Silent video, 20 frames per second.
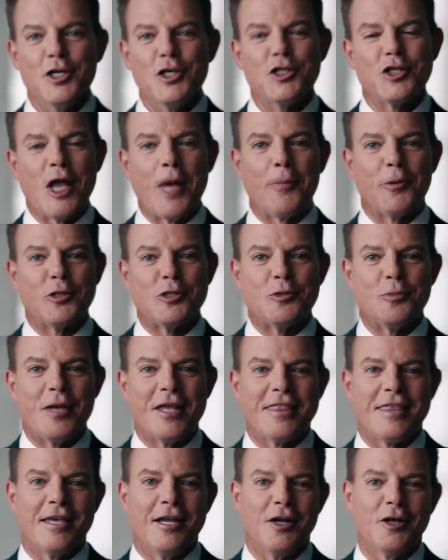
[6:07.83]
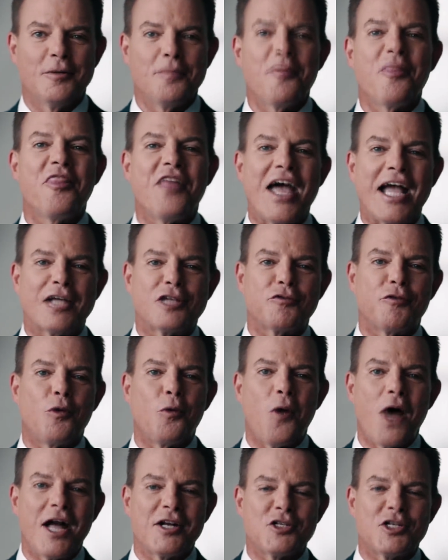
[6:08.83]
Shepard Smith here. Thanks for
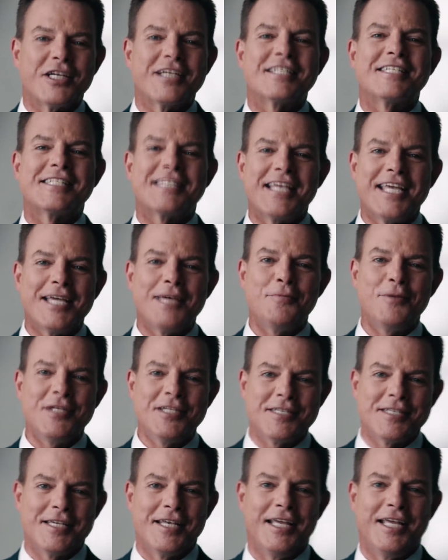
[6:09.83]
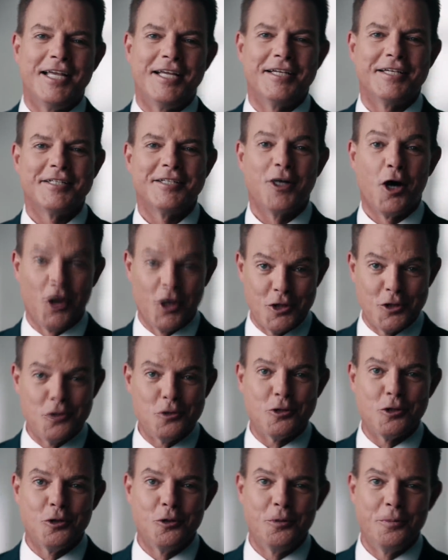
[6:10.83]
watching CNBC on
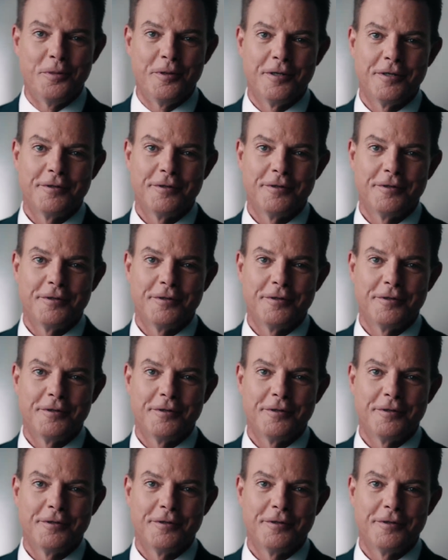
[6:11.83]
YouTube.